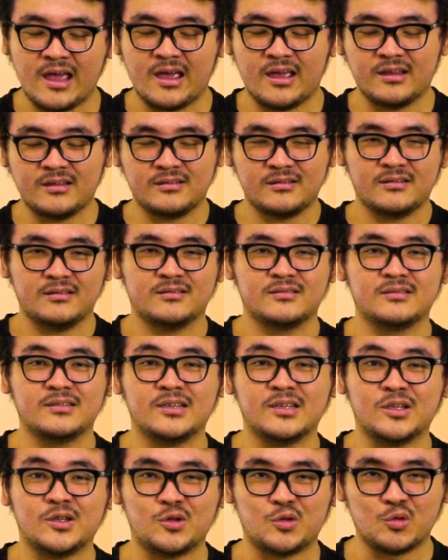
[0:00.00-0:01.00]
and
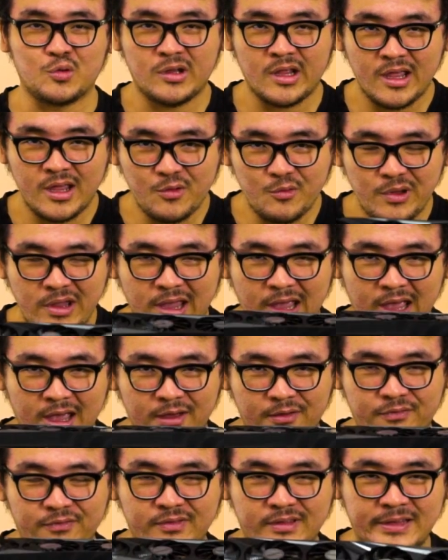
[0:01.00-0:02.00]
today we
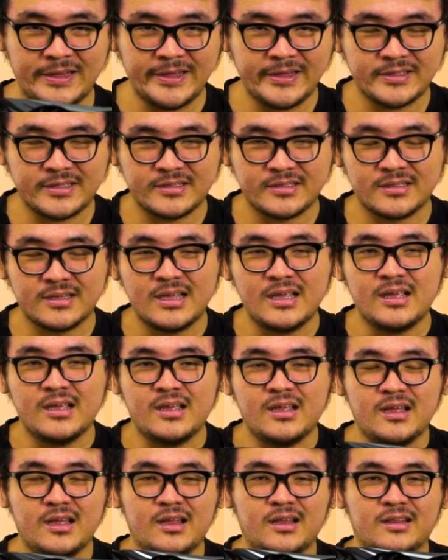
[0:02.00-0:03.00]
have this,
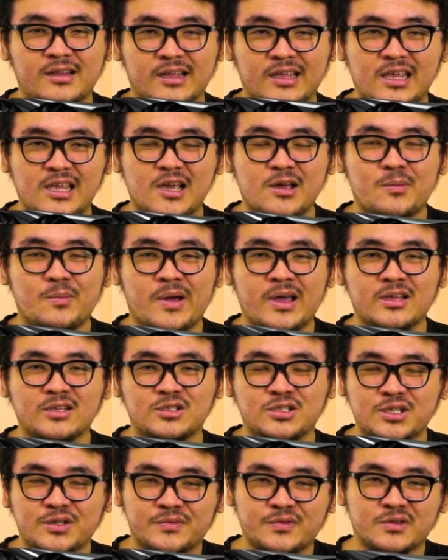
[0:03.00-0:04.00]
the Gigabyte
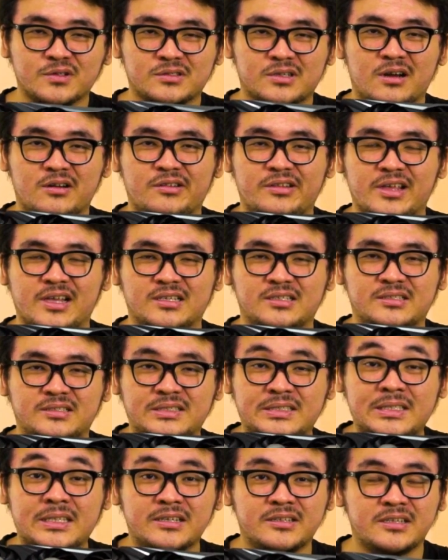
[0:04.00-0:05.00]
GeForce
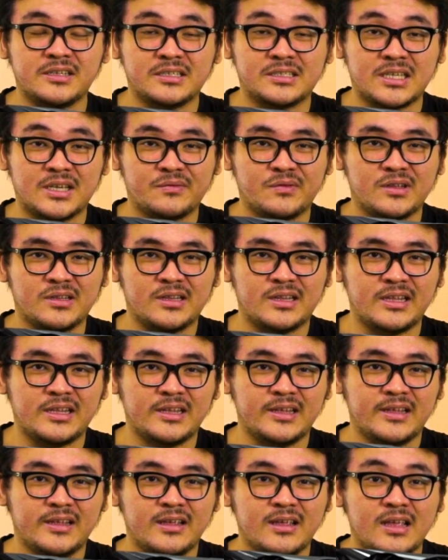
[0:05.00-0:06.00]
RTX
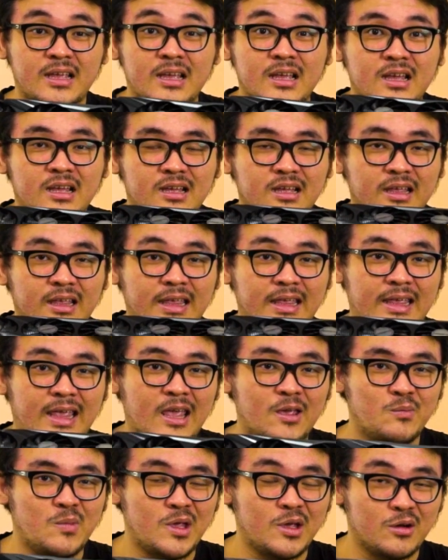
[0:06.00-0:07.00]
3070
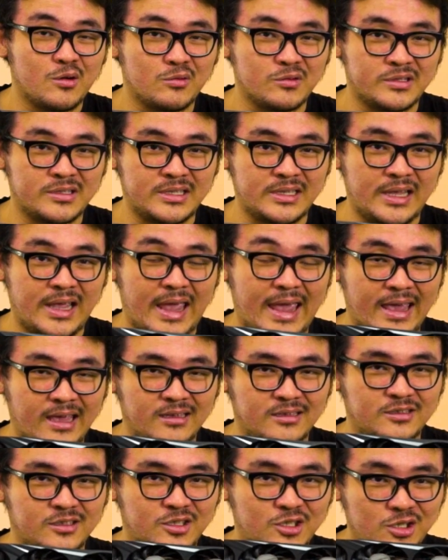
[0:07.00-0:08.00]
Gaming OC
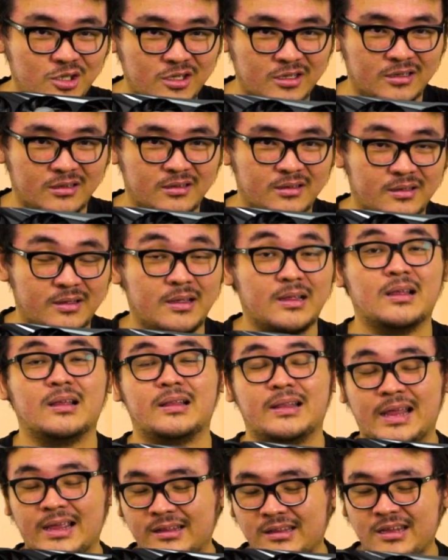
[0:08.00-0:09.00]
8G.
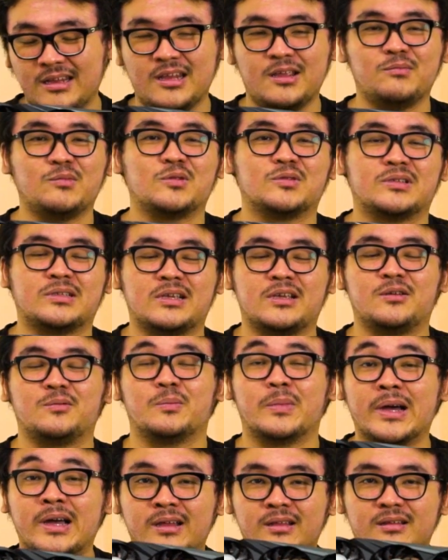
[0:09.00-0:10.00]
Lengthy name to say,
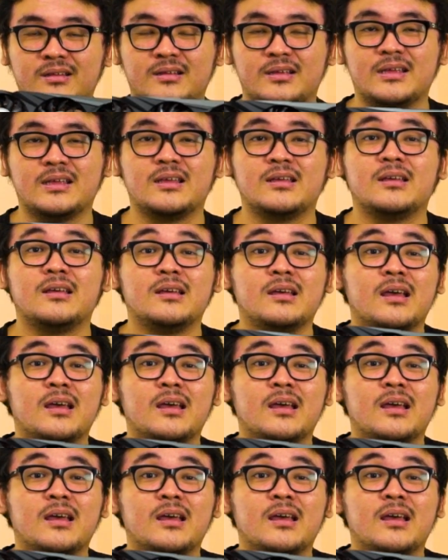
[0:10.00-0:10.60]
but